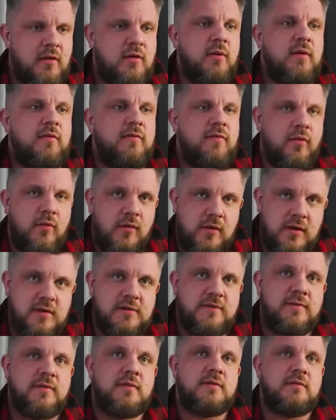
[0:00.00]
quite
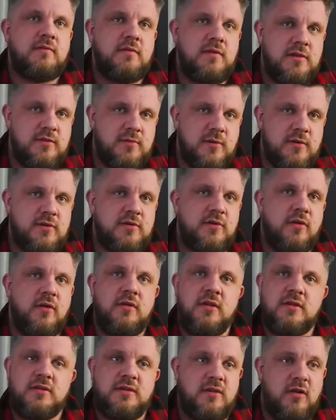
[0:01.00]
focused, really switched
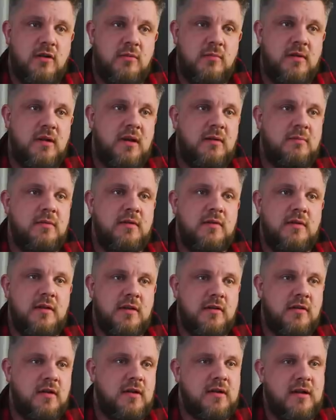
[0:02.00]
on as I normally am.
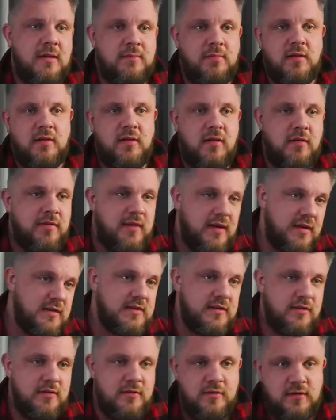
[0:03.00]
I got a couple of little
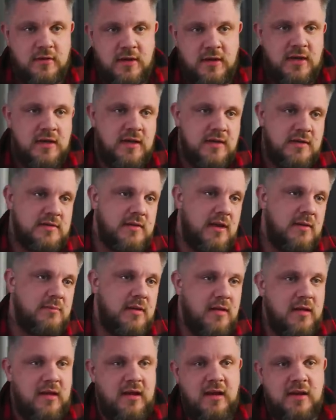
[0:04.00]
things I do, slap
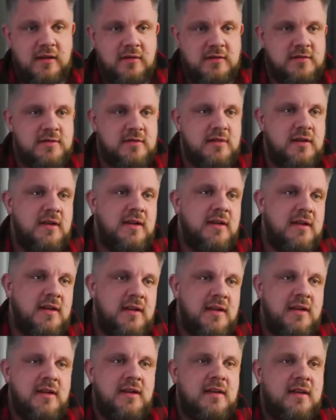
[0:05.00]
my legs,
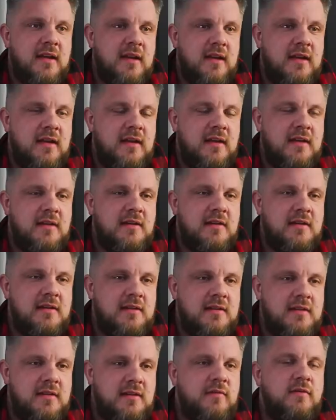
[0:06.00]
kind of a
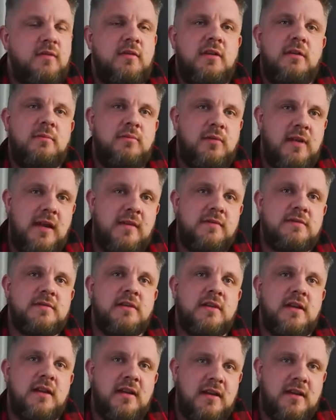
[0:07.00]
few deep breaths
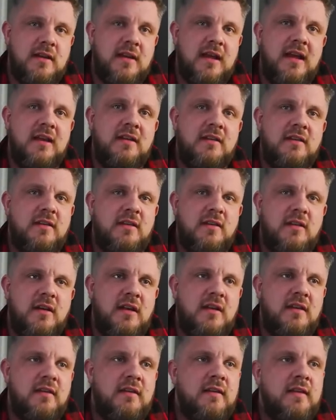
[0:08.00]
and kind of get into it.
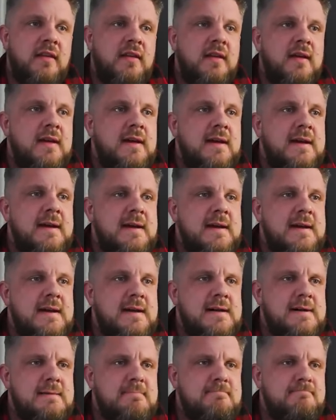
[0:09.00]
And
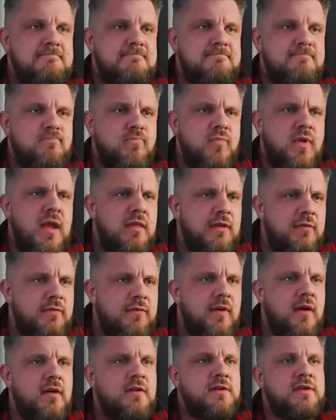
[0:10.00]
yeah, the
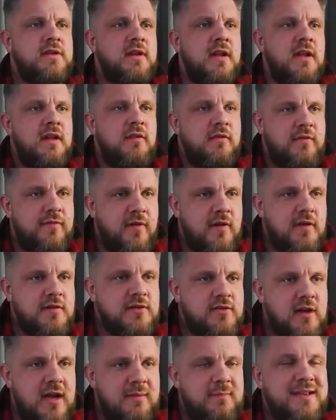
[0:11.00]
first
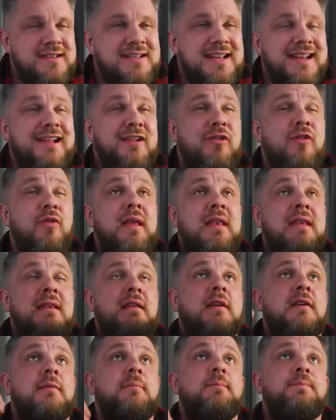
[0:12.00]
rep as I
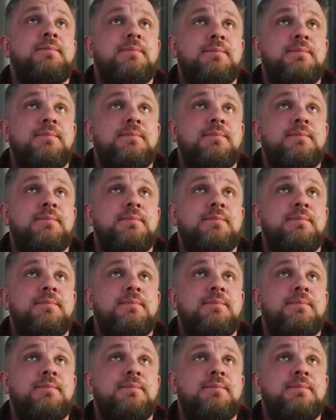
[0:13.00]
cleaned it,